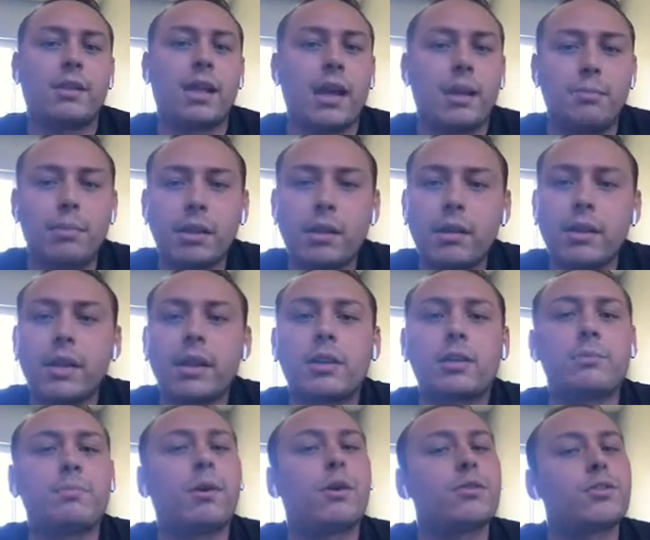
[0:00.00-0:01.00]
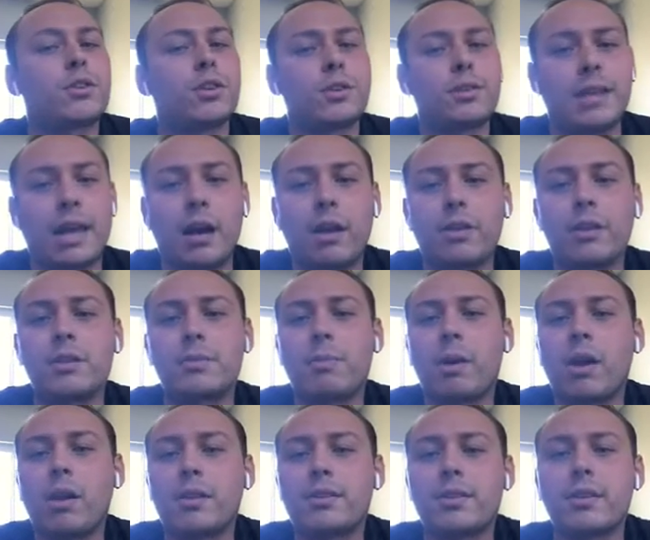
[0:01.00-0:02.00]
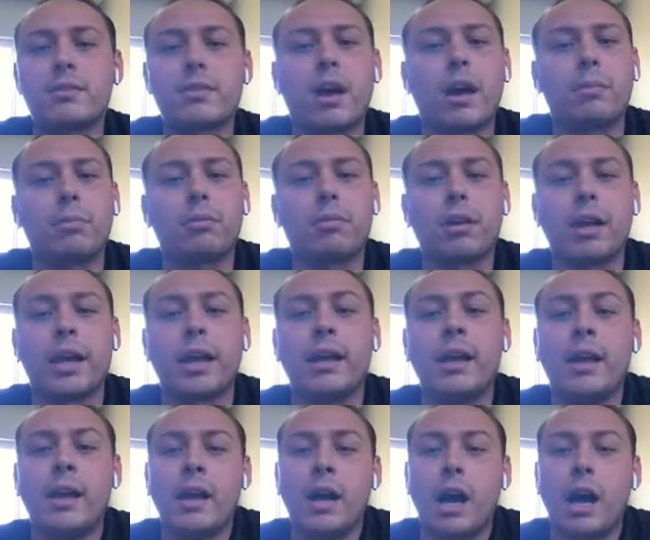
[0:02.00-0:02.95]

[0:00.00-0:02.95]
liability exposures, how these policies operate,